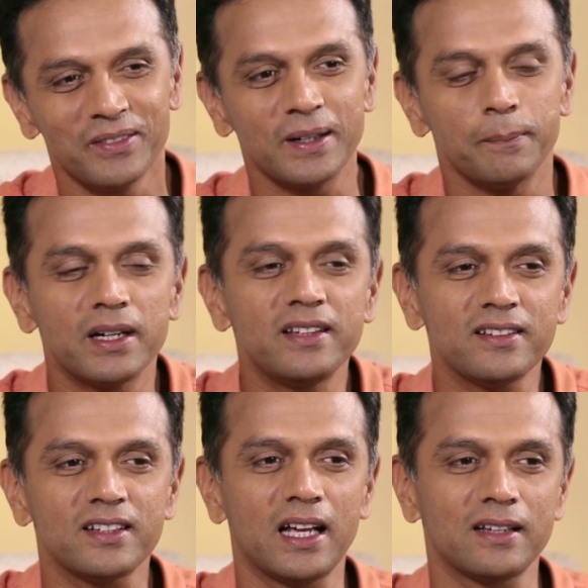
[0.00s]
just a
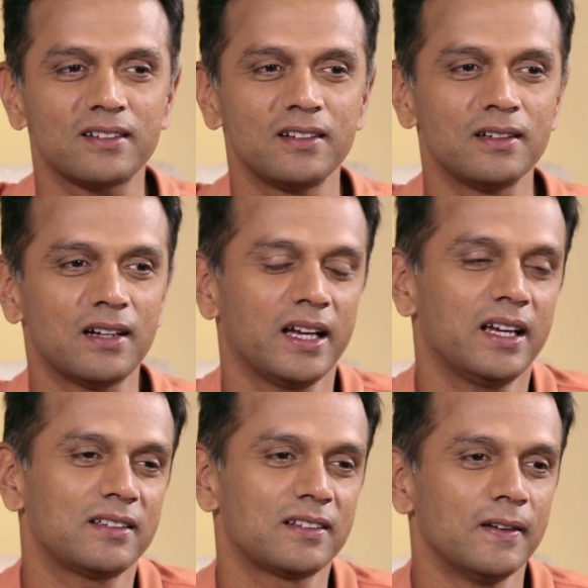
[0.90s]
natural, I guess,
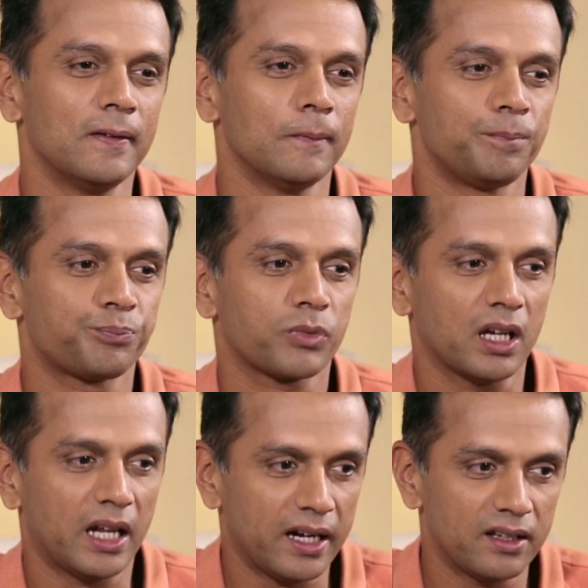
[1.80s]
an
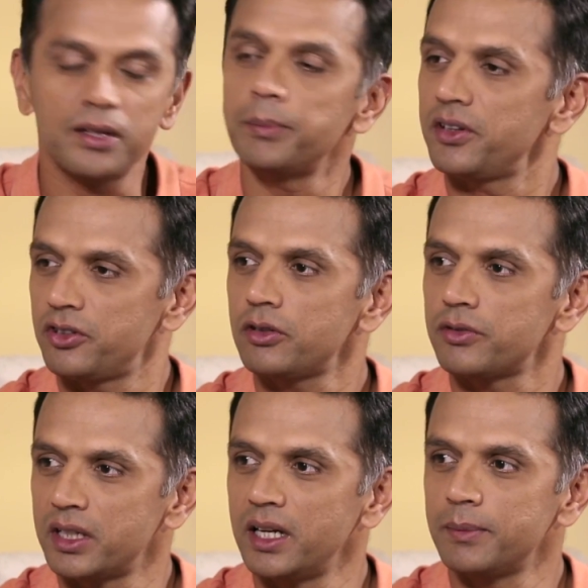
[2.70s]
anticipation of the game that's
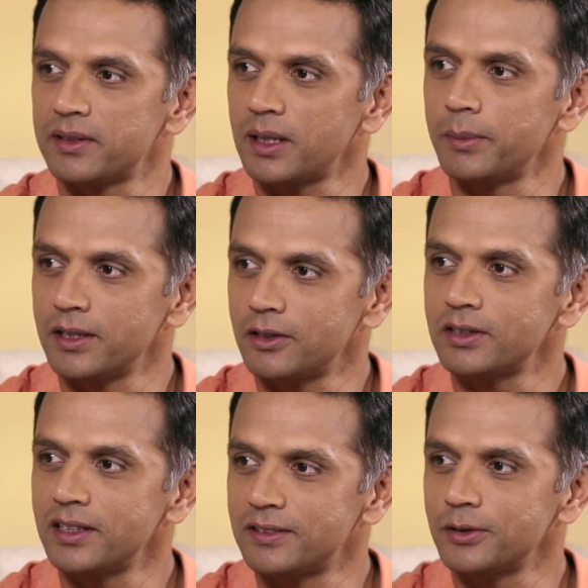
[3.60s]
coming on, and so you
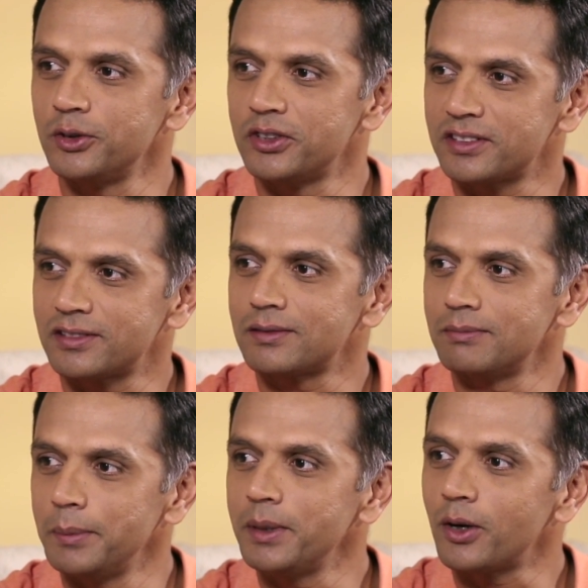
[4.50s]
just maybe got a
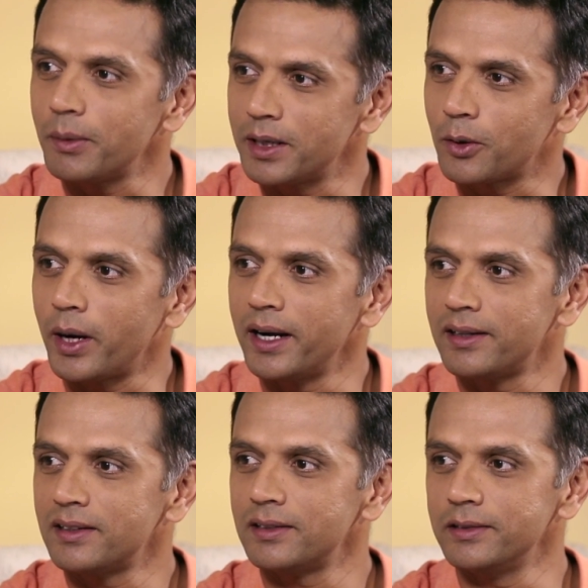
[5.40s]
bit quieter. You
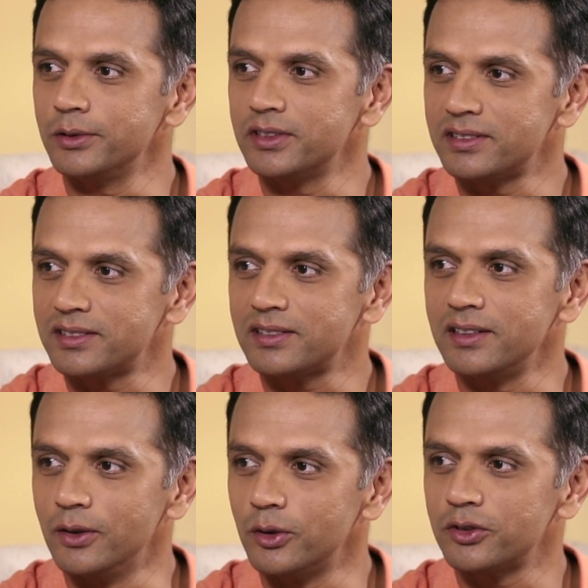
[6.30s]
just sort
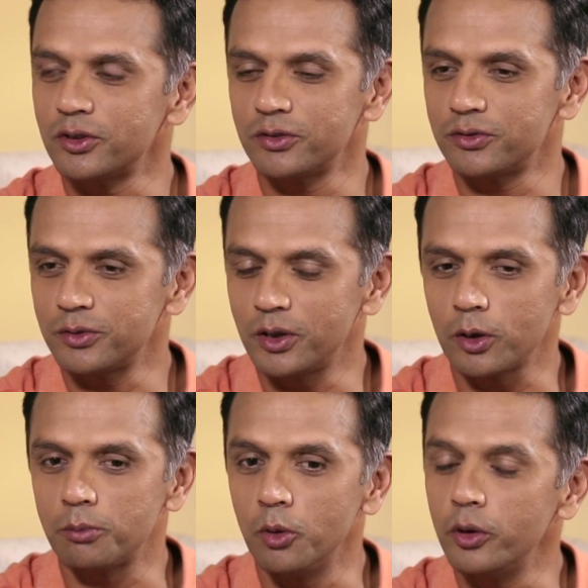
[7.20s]
of got more
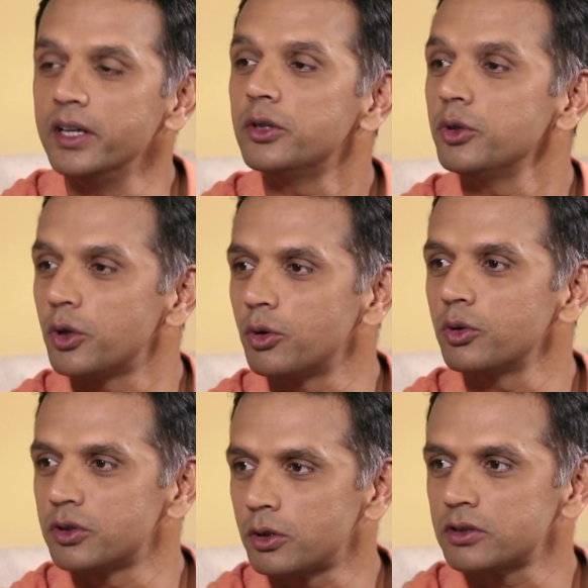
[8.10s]
into your own thoughts
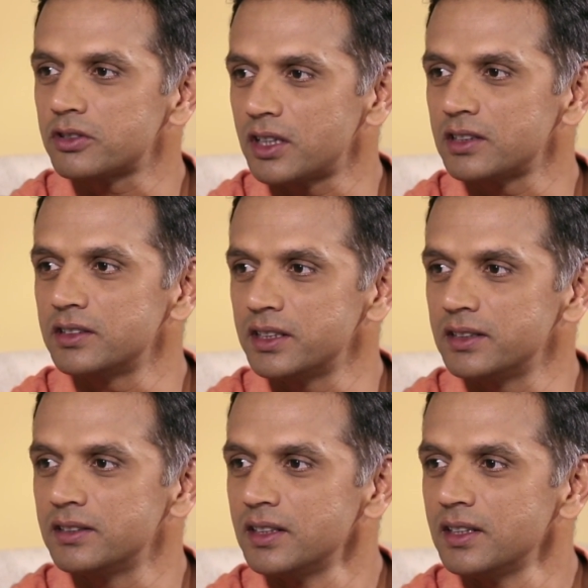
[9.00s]
rather than
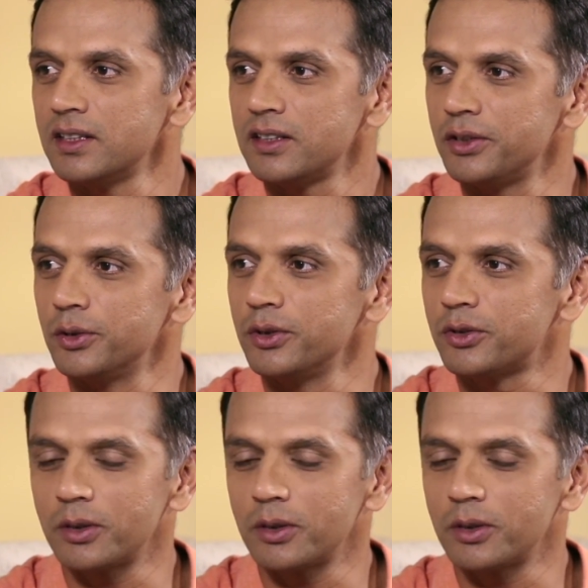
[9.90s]
you sort of became a